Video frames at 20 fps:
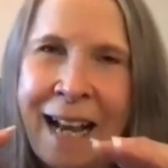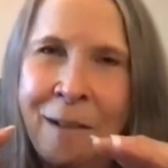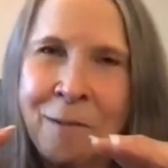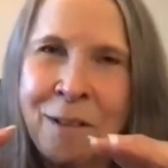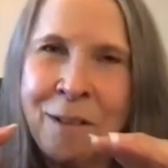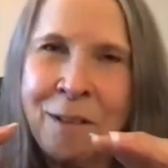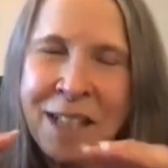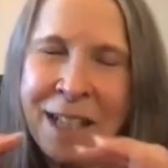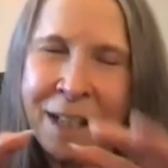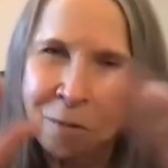I
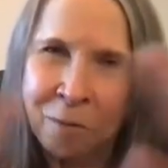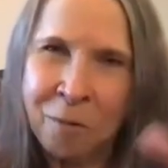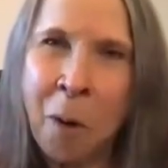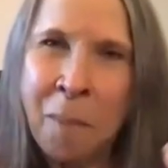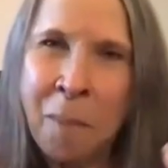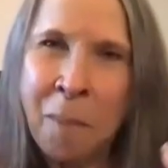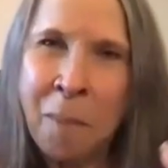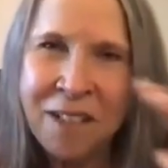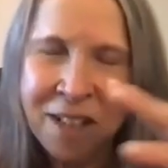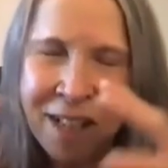would say the
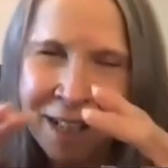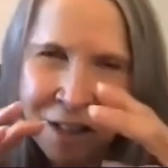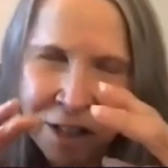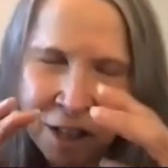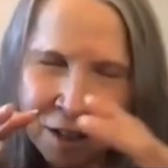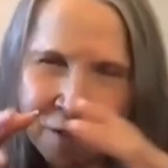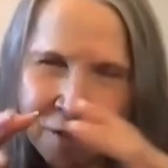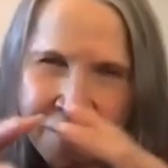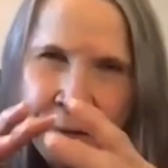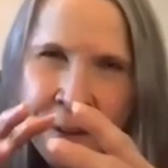romance
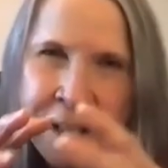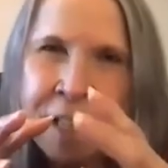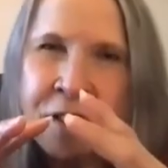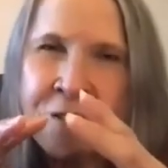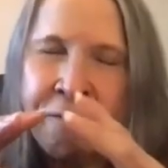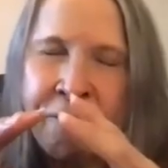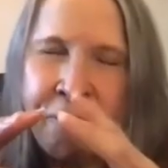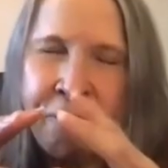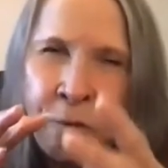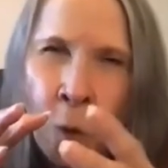stage is
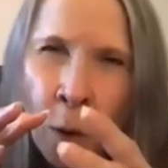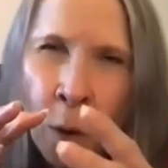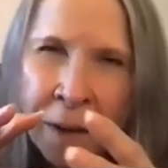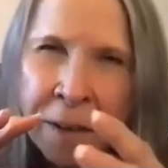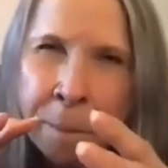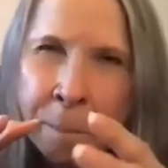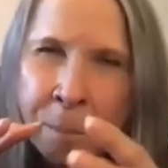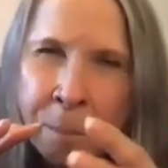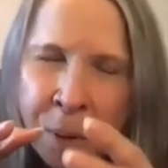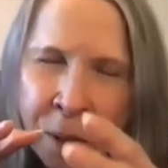is
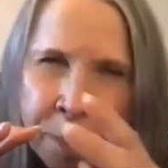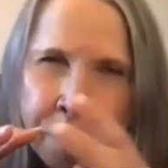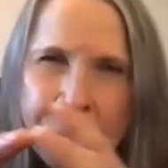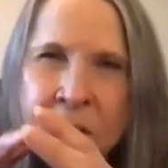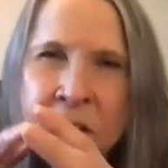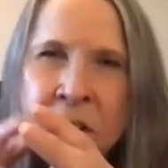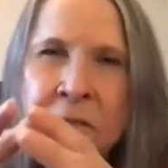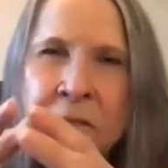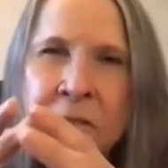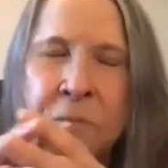for the
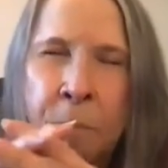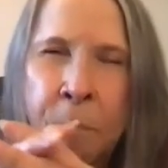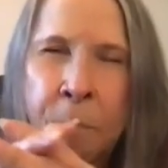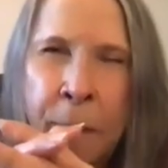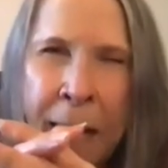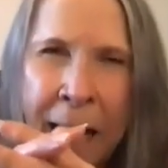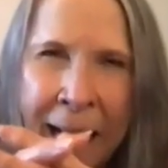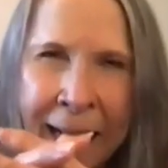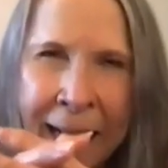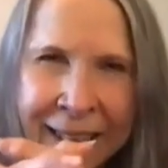purpose of
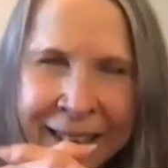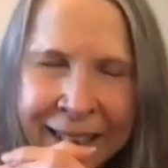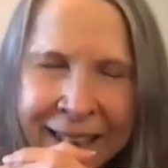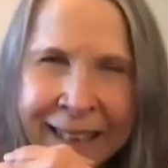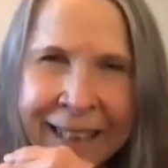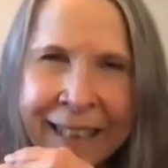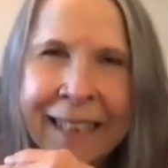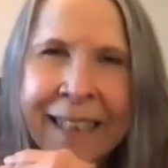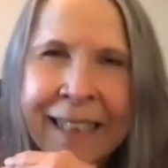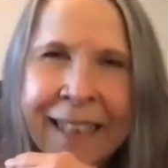
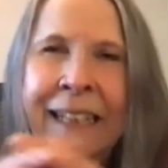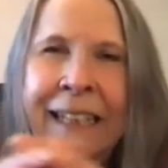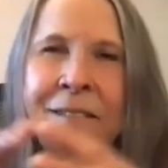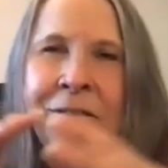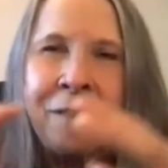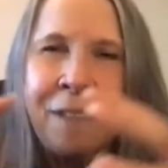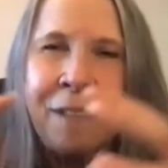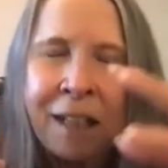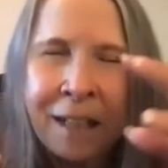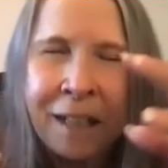bonding
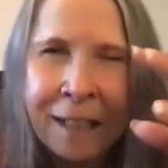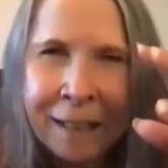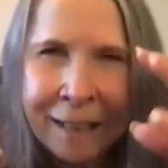and